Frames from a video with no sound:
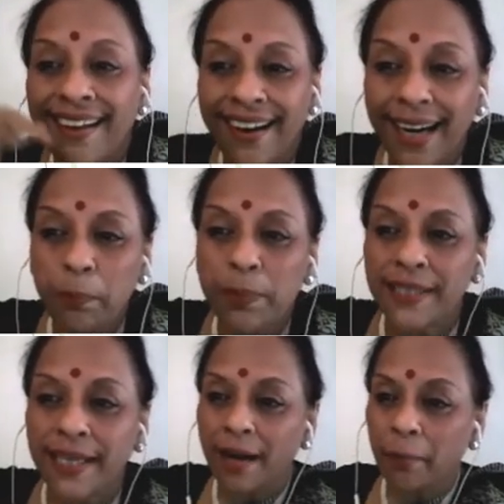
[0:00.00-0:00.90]

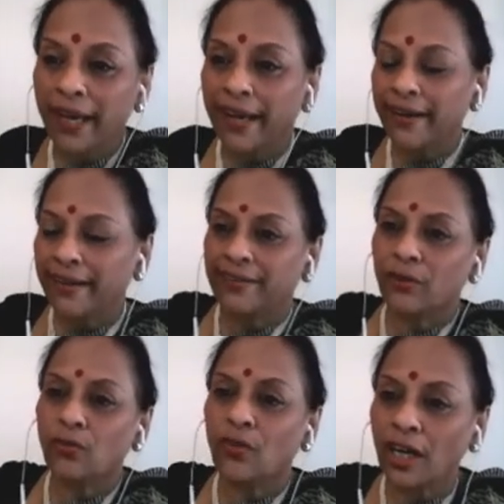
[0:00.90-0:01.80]
Ribs kahan pe hai?
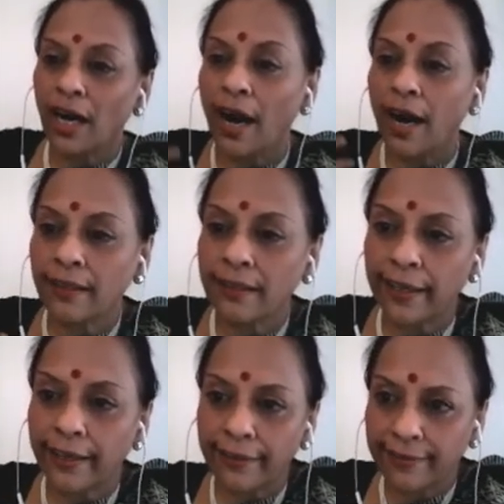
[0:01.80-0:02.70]
You've got a heart
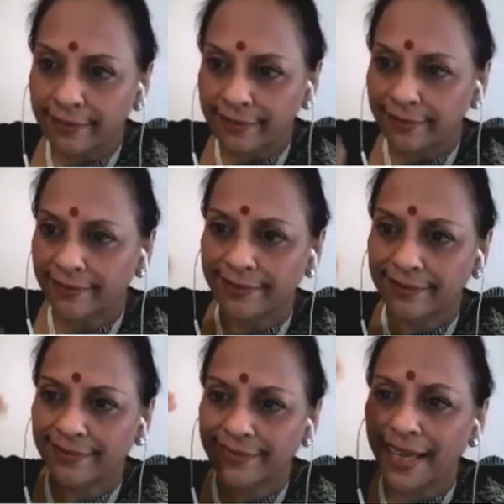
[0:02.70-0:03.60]
there.
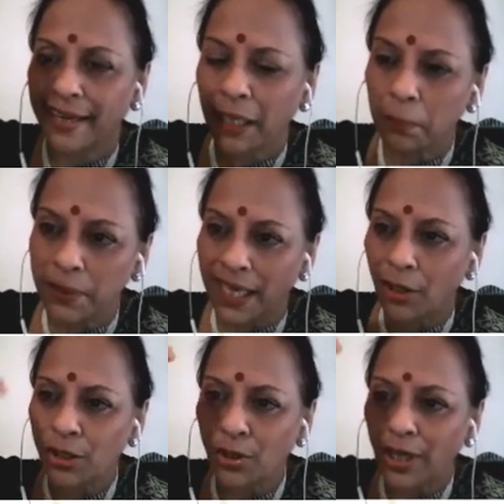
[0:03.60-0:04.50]
And ribs are
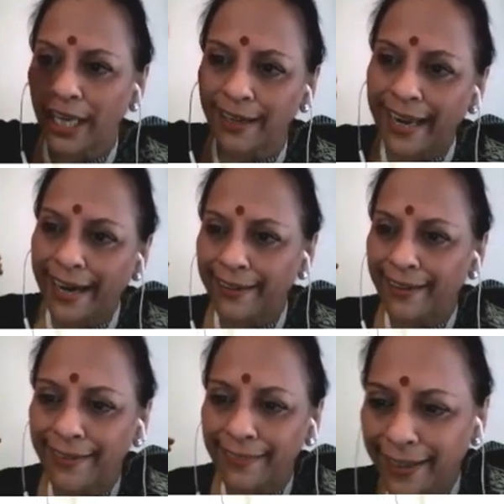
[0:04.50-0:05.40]
also like a
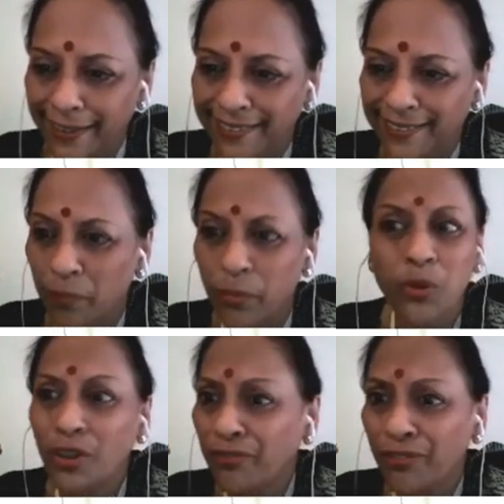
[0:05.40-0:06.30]
ladder, aren't they?
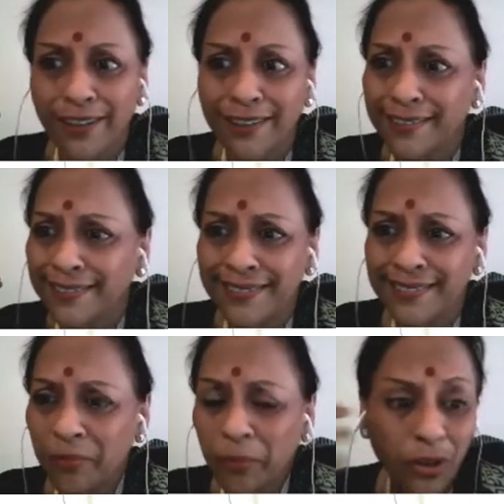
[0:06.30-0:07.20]
Beautiful.
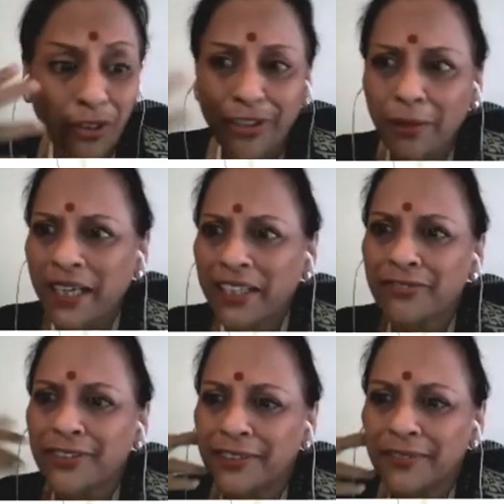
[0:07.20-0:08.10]
Beautiful
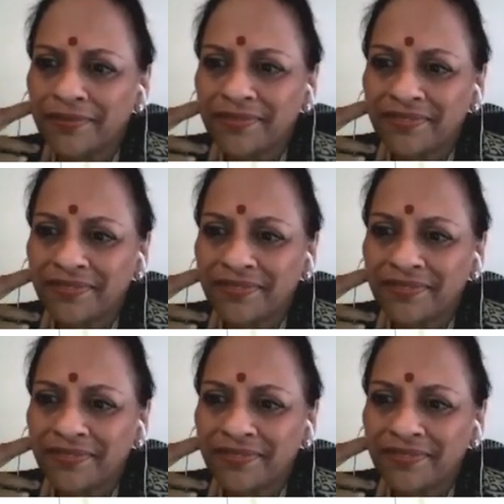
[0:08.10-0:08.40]
metaphor.